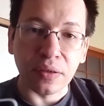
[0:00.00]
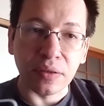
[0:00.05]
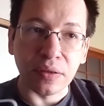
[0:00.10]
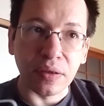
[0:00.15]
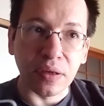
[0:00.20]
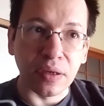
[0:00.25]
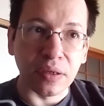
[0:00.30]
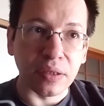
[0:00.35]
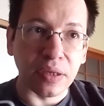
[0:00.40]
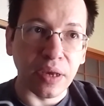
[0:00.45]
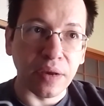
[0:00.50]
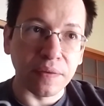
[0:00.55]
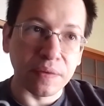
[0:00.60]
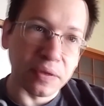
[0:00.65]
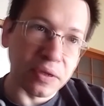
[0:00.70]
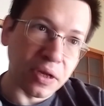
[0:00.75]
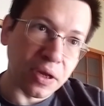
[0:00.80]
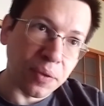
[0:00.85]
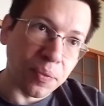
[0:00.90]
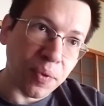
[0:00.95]
as I've
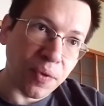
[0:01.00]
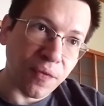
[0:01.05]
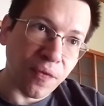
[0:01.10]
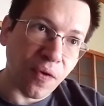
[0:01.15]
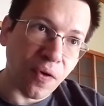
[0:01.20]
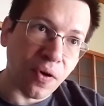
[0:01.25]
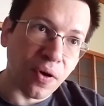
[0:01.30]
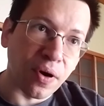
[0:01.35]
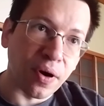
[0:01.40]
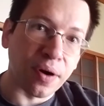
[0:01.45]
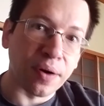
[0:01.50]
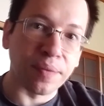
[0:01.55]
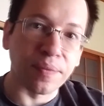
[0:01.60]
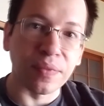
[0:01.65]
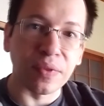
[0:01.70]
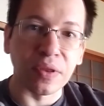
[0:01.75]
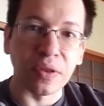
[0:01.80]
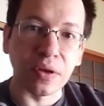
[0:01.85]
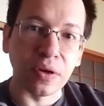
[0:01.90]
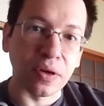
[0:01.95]
said before,
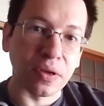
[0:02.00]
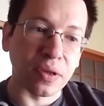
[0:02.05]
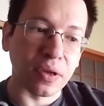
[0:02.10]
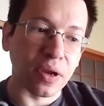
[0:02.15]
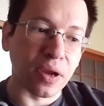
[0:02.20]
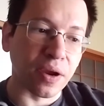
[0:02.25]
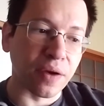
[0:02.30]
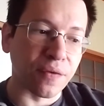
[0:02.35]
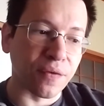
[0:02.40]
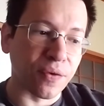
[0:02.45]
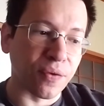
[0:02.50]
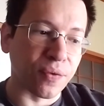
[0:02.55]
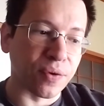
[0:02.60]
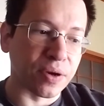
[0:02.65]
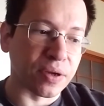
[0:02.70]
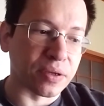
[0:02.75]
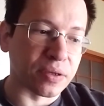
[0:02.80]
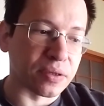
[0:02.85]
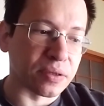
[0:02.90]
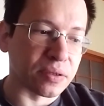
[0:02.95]
not
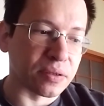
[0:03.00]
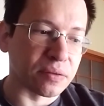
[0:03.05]
everyone